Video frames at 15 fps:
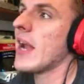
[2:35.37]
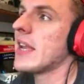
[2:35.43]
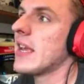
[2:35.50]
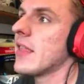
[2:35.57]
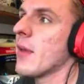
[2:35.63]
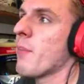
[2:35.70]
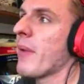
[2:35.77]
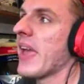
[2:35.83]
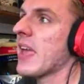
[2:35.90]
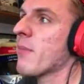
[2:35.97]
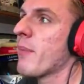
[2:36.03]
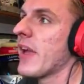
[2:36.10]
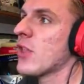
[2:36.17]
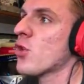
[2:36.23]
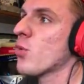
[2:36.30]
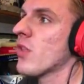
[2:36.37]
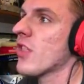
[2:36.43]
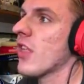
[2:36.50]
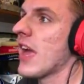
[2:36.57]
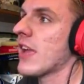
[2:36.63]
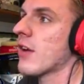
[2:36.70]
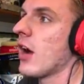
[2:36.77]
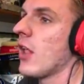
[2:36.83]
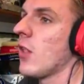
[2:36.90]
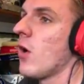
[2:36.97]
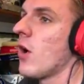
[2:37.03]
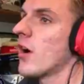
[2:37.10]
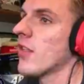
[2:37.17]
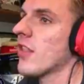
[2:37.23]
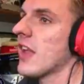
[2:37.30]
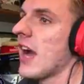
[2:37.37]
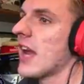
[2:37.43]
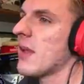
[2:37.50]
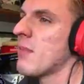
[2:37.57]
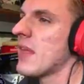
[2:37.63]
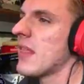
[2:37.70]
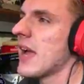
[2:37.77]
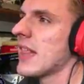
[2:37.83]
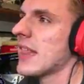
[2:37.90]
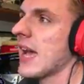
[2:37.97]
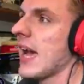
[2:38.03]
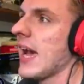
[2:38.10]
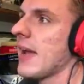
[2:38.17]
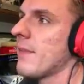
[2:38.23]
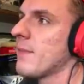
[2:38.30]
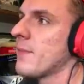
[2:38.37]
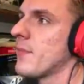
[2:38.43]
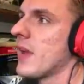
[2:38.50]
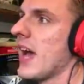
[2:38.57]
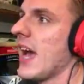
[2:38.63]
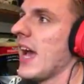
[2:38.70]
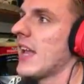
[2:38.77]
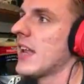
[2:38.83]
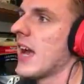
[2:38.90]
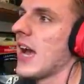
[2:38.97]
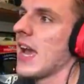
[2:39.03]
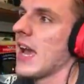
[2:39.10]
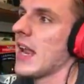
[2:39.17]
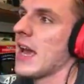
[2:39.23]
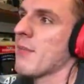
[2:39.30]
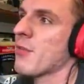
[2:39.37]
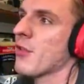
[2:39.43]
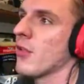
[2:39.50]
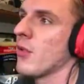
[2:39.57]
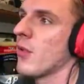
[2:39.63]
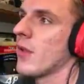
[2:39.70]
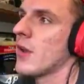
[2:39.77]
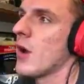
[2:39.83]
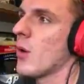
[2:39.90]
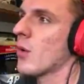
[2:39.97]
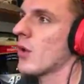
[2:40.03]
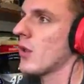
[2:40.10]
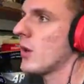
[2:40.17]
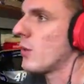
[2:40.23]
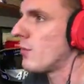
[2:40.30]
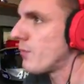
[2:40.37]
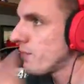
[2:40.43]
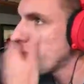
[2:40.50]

idea the pink bitch was, like, alongside of me like that. I had absolutely no clue.